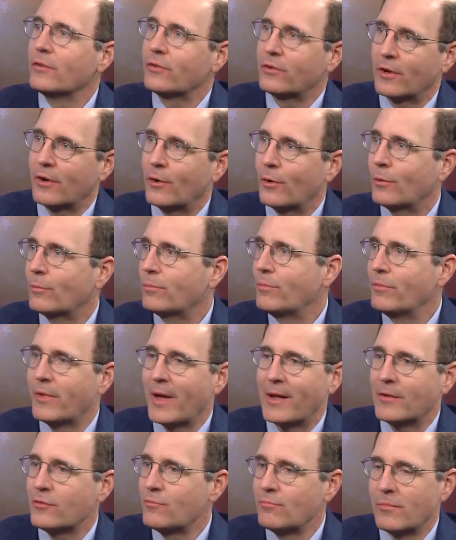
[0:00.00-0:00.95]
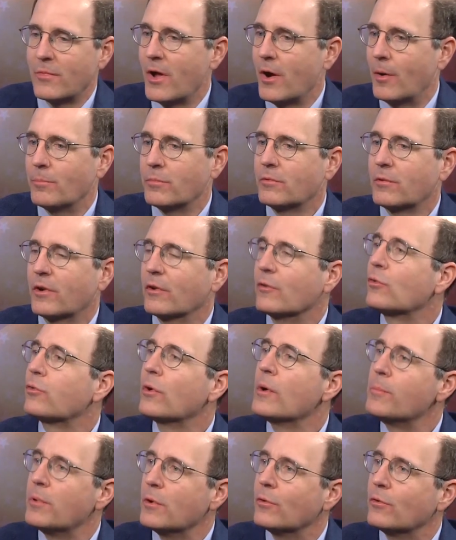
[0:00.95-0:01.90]
So that helped
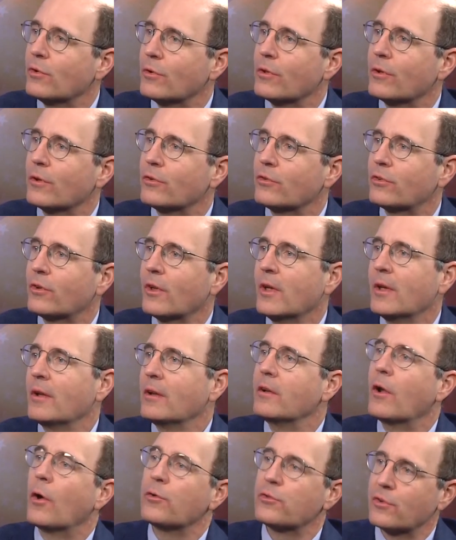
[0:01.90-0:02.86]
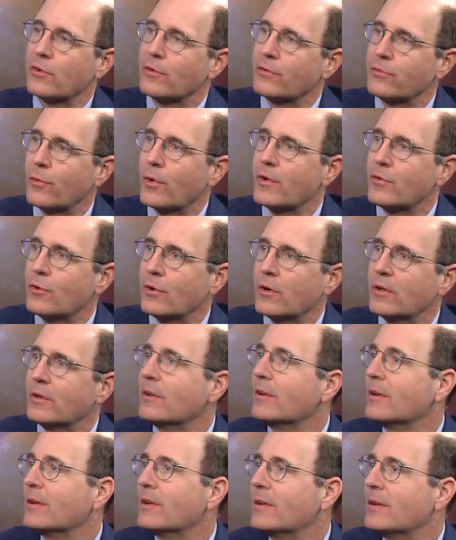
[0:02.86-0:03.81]
contribute to this notion of free
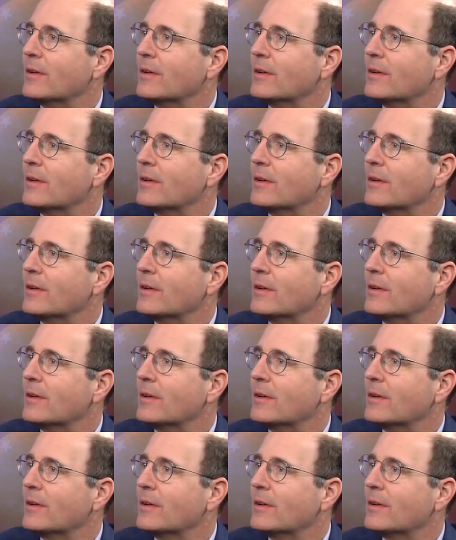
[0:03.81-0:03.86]
trade.